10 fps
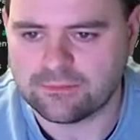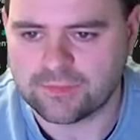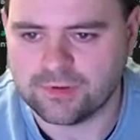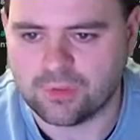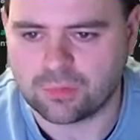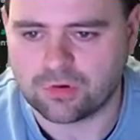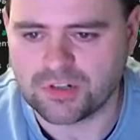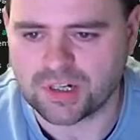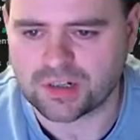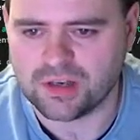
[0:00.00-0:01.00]
So the
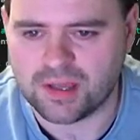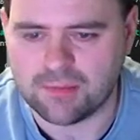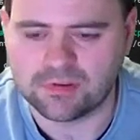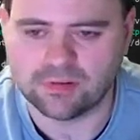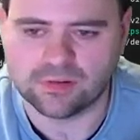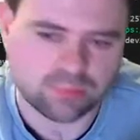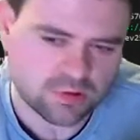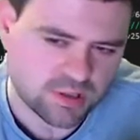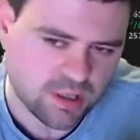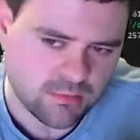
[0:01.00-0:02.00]
project name. So is the
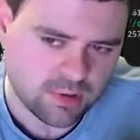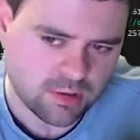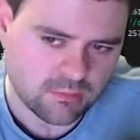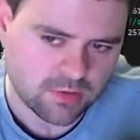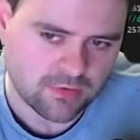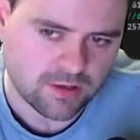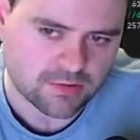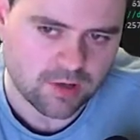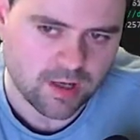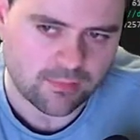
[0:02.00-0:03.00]
project name going to be the
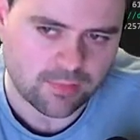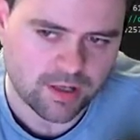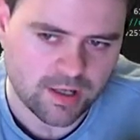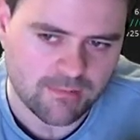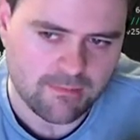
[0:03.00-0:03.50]
actual app name?